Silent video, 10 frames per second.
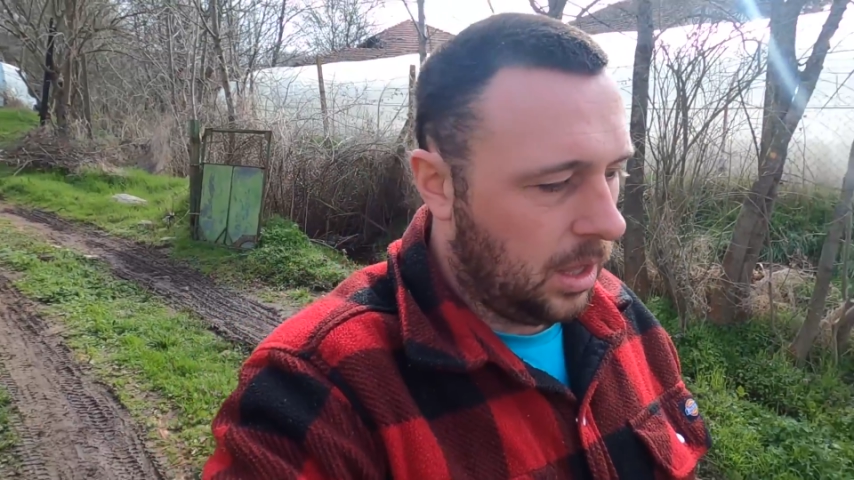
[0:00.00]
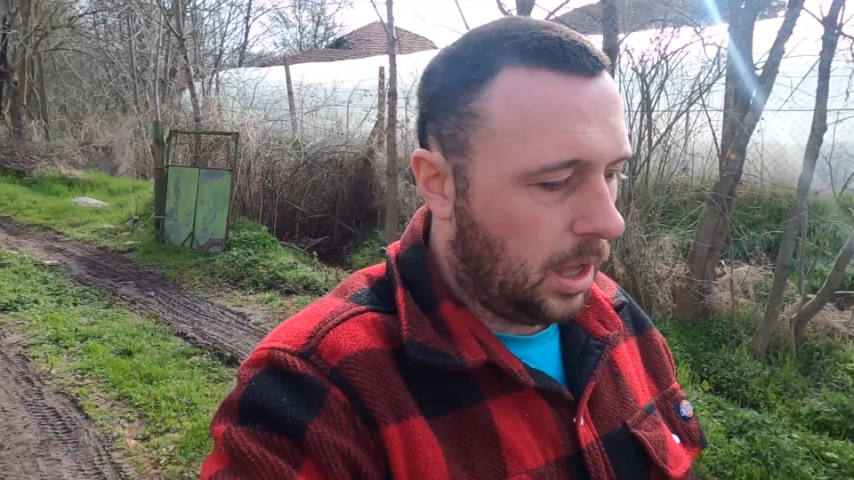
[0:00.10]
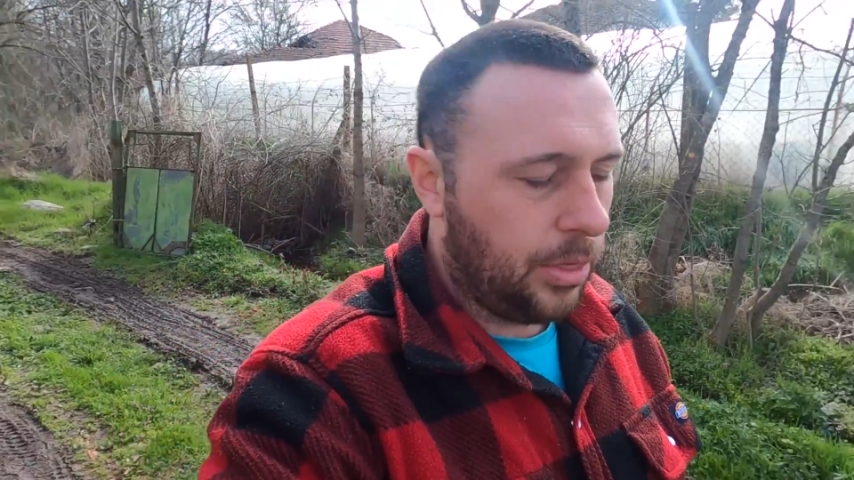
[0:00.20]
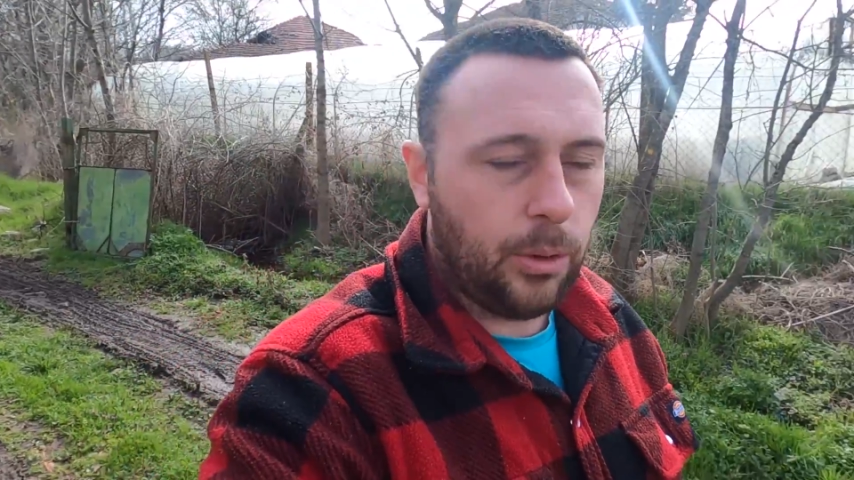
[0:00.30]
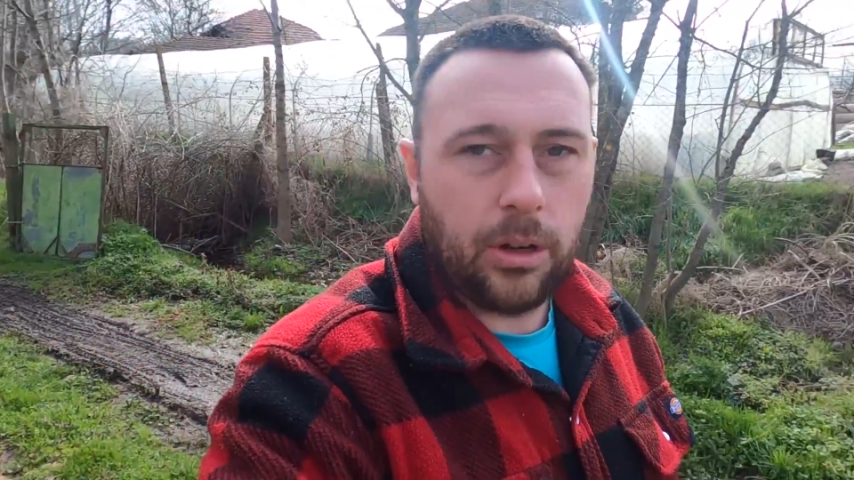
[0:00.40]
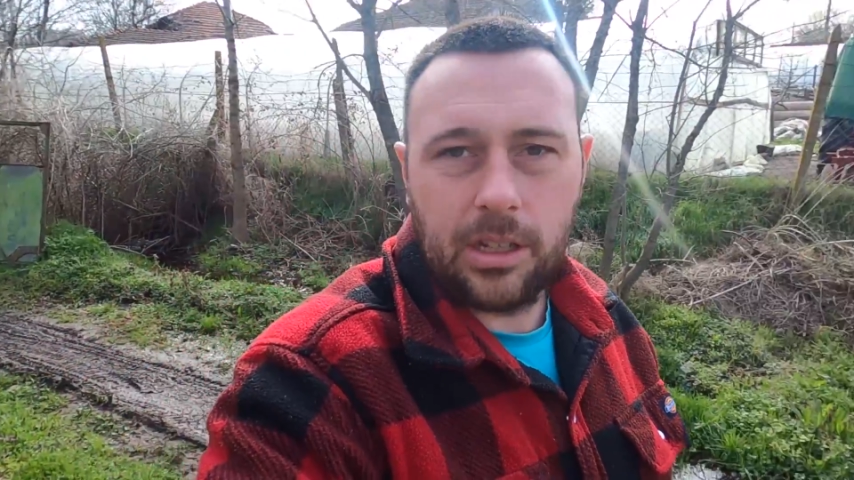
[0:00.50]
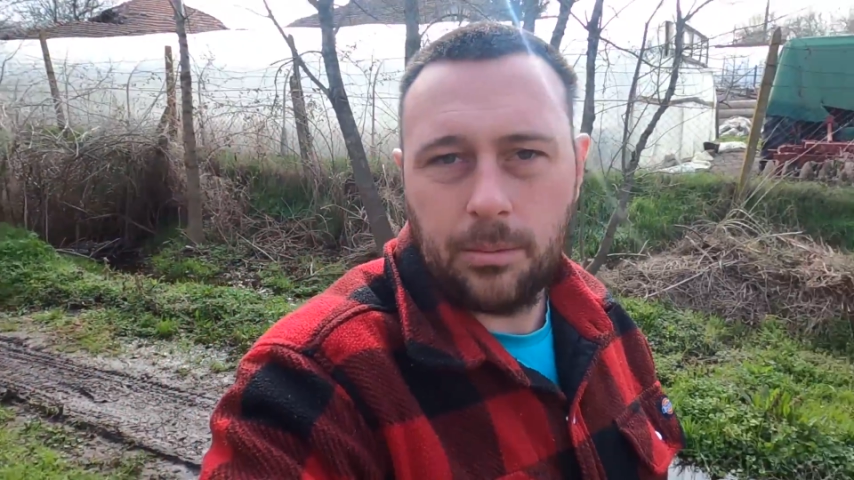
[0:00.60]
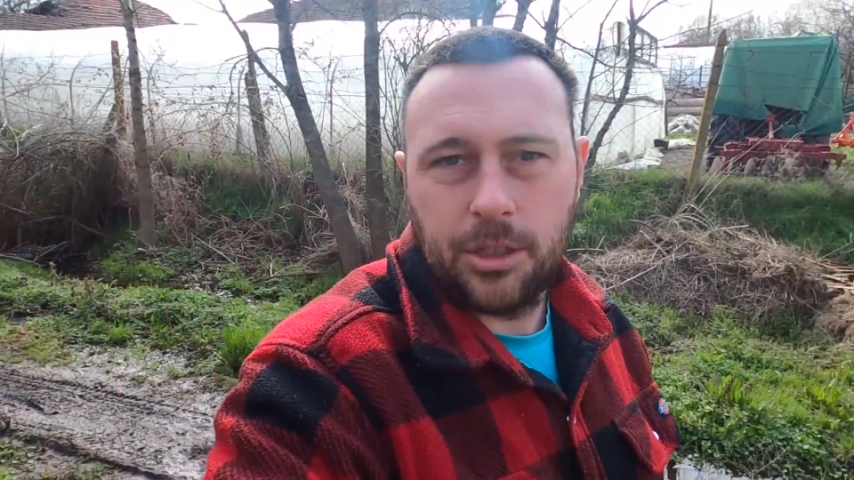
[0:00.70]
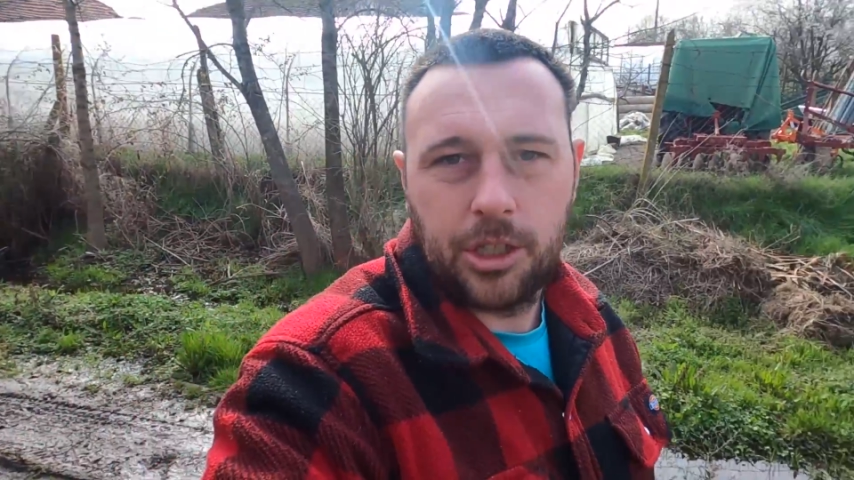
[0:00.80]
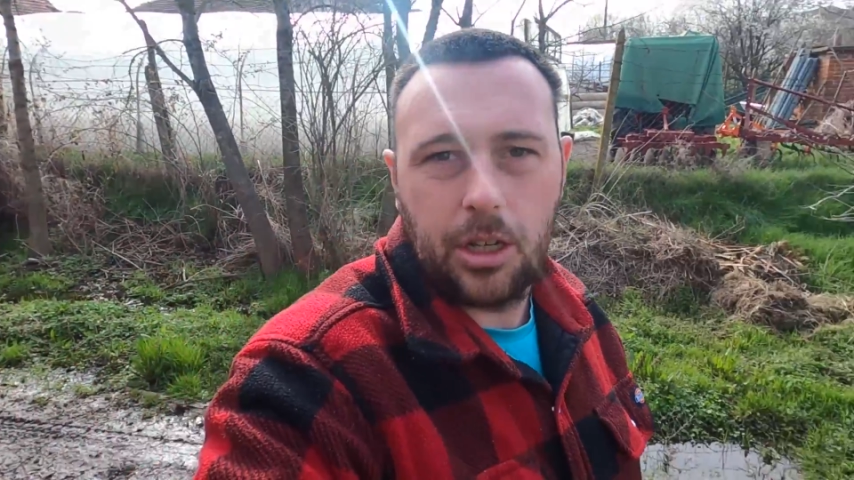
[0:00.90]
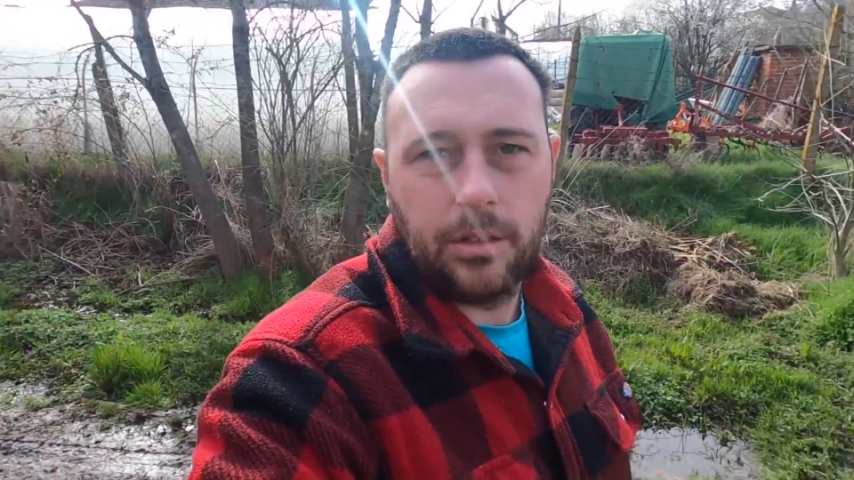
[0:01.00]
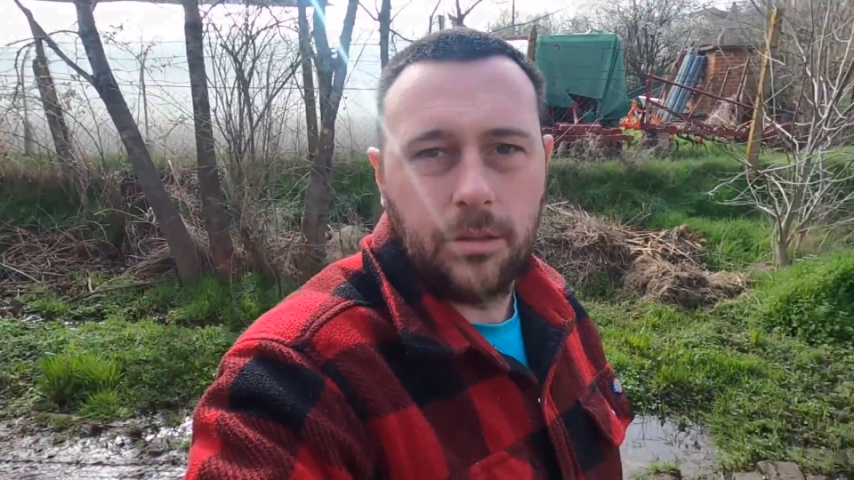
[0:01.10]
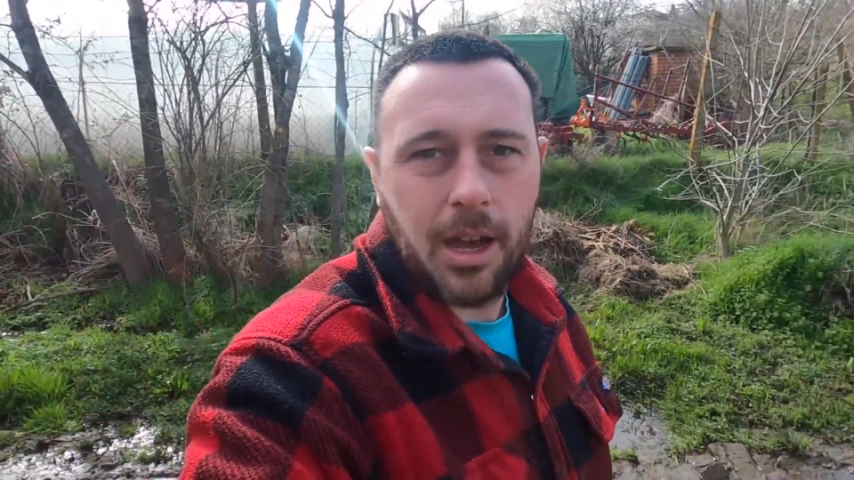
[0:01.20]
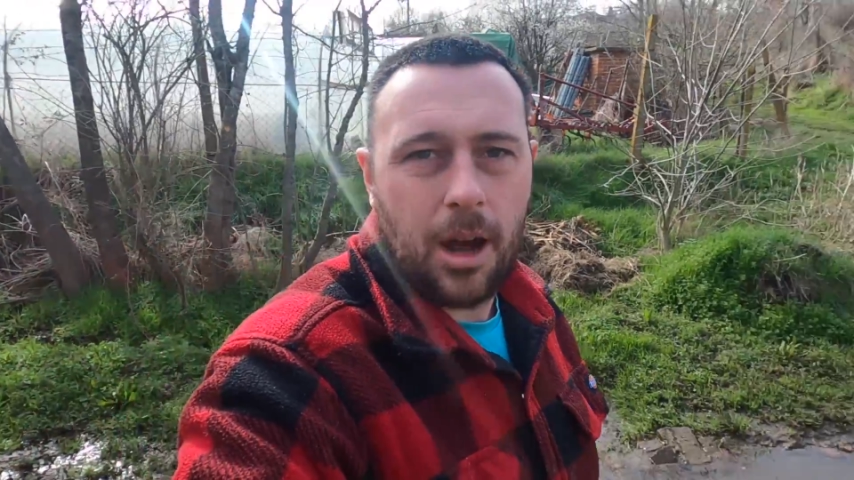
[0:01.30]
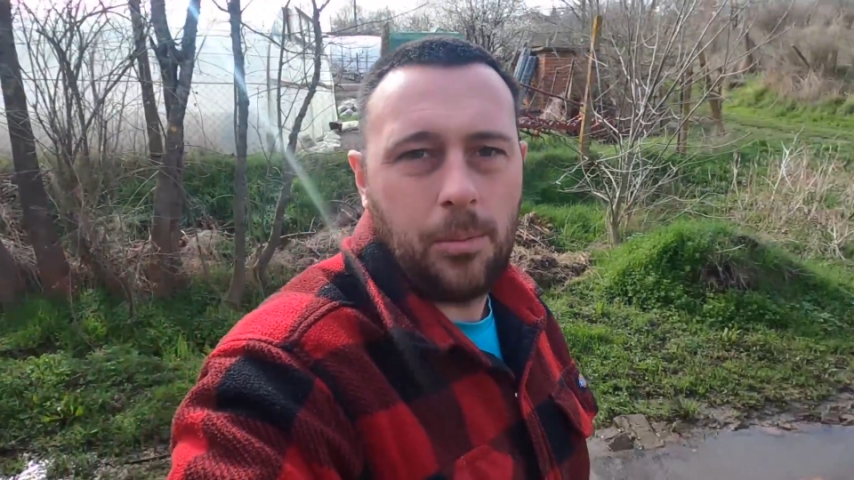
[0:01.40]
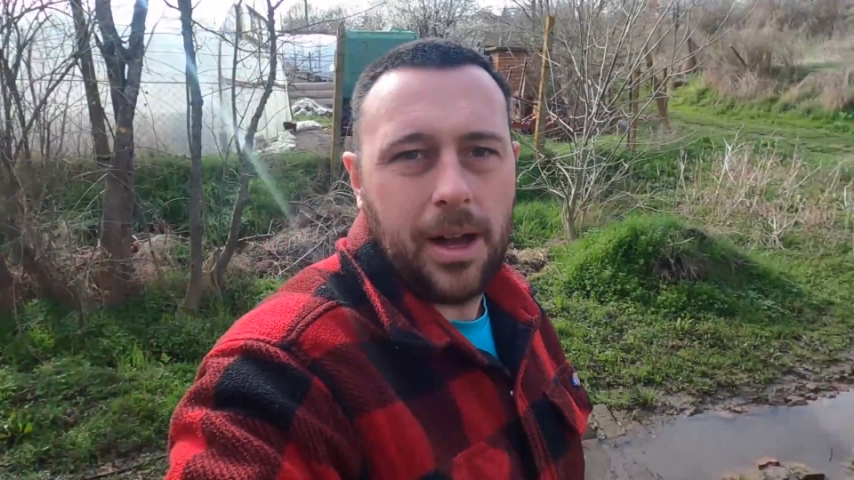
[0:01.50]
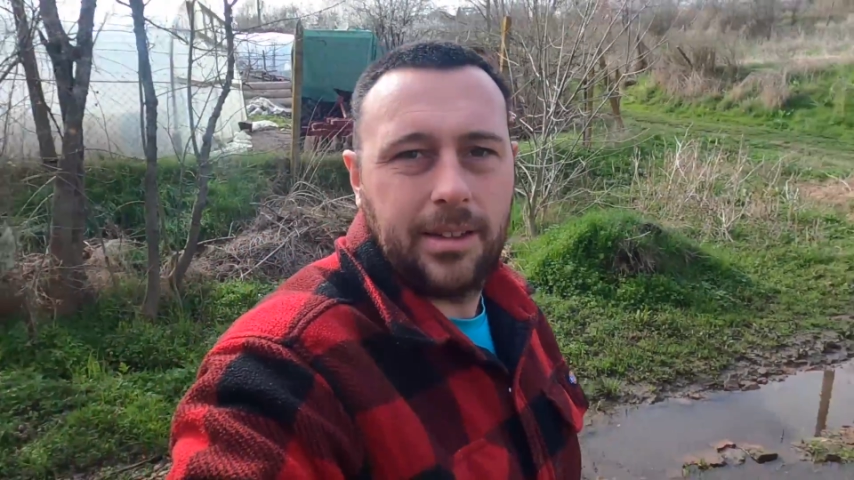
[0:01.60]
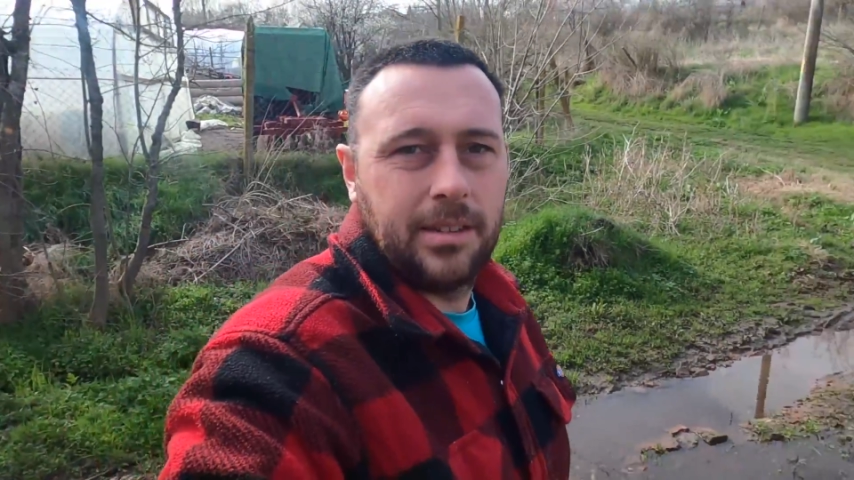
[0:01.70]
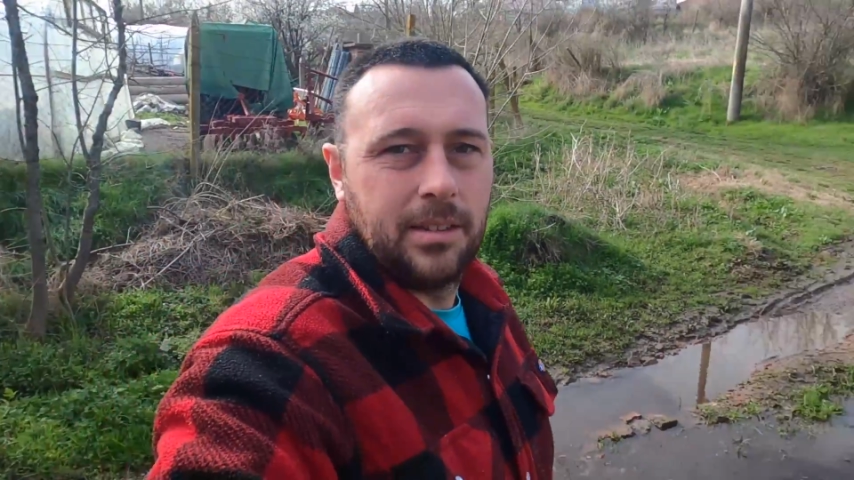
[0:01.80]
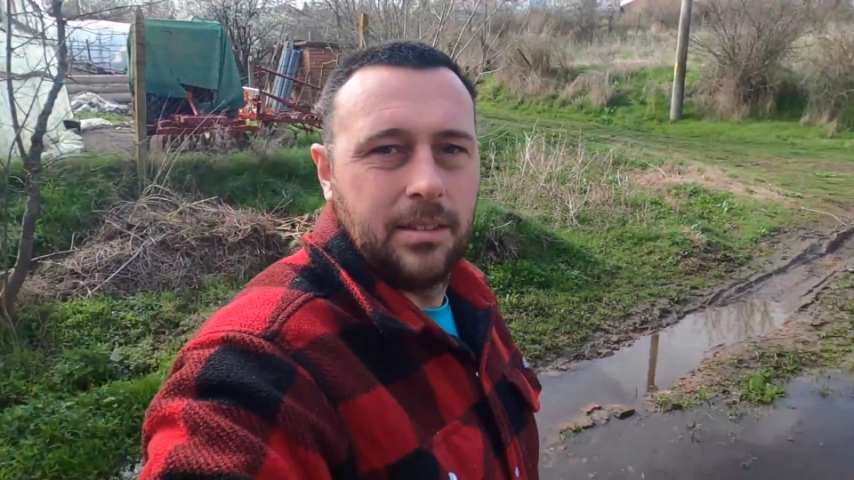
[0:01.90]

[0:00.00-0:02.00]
I thought I'd come and show you how bad.